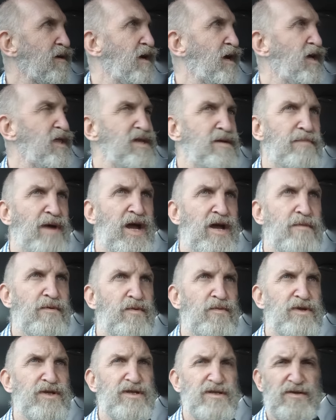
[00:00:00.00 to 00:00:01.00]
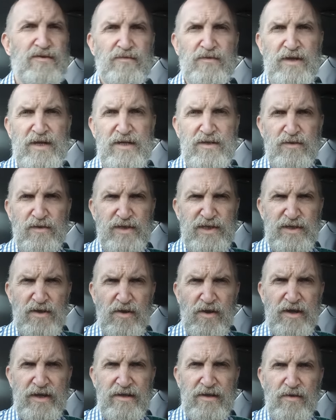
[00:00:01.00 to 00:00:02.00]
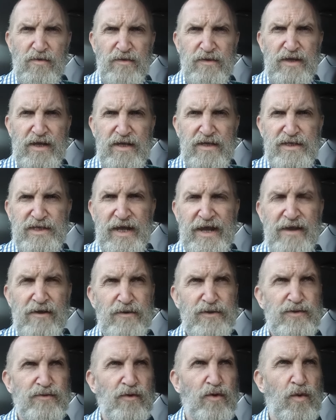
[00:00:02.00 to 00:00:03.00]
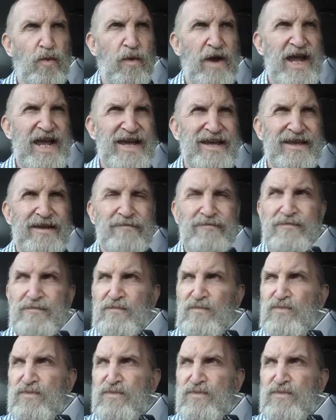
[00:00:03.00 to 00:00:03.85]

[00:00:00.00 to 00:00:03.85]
at the moment, which is a really good sign. Their tails are all wagging.